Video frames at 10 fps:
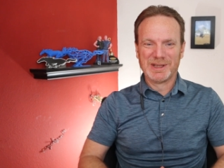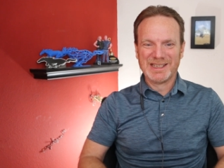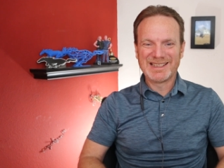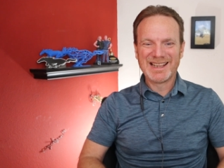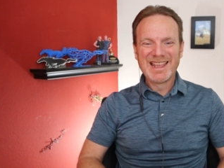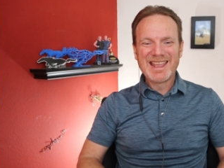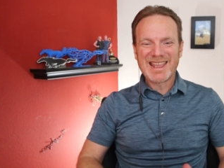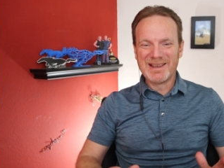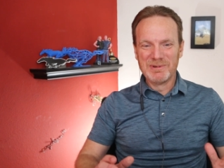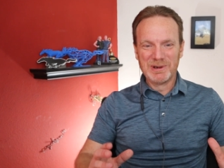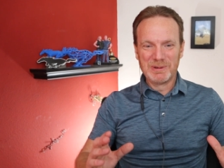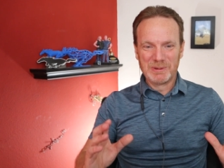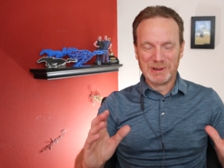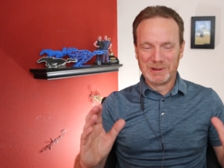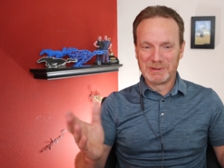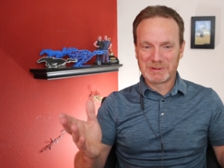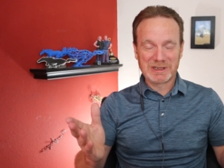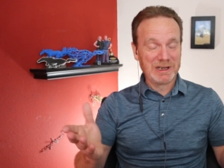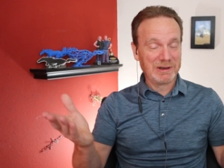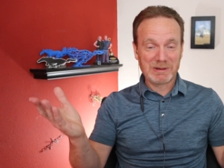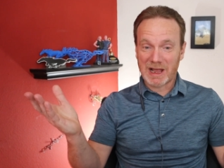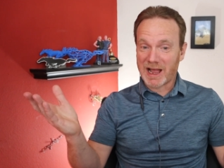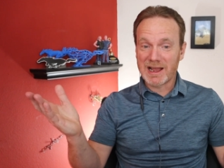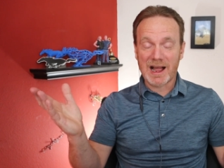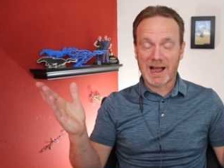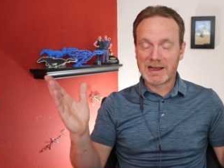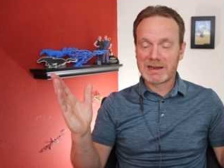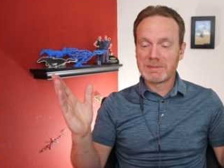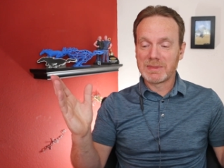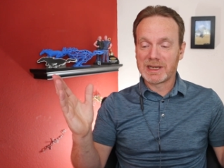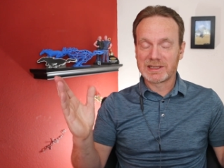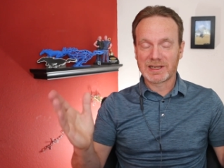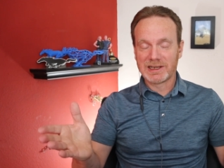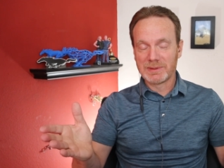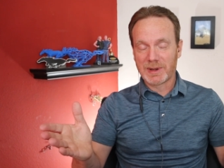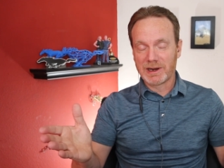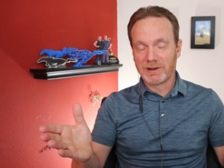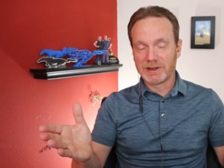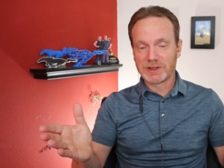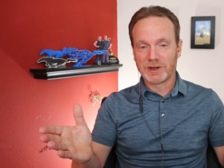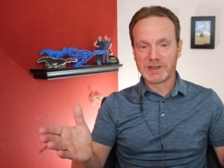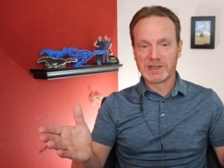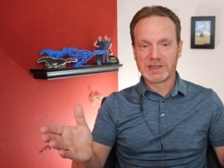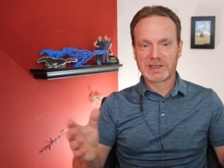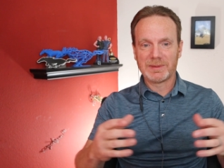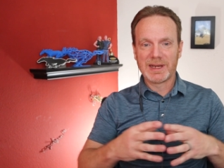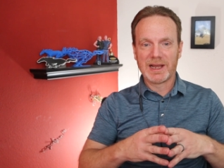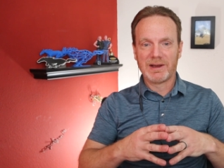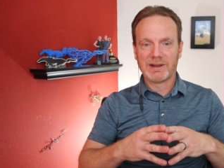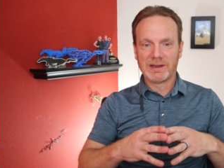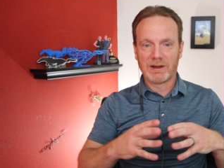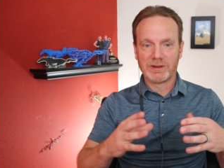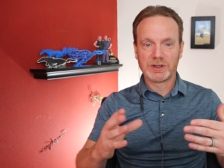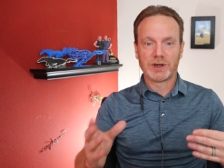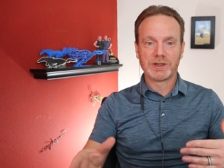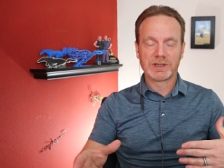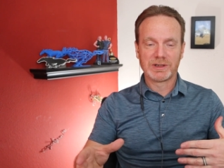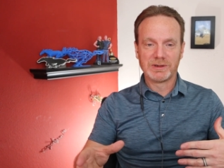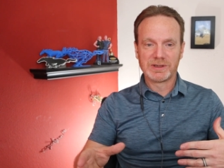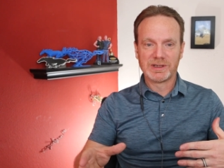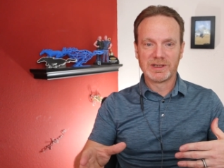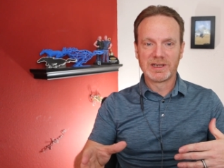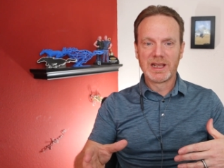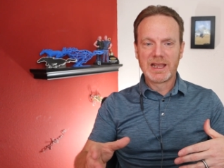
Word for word: blink and we'll we'll you know i i'm excited by all the charging that's coming out and all the charging solutions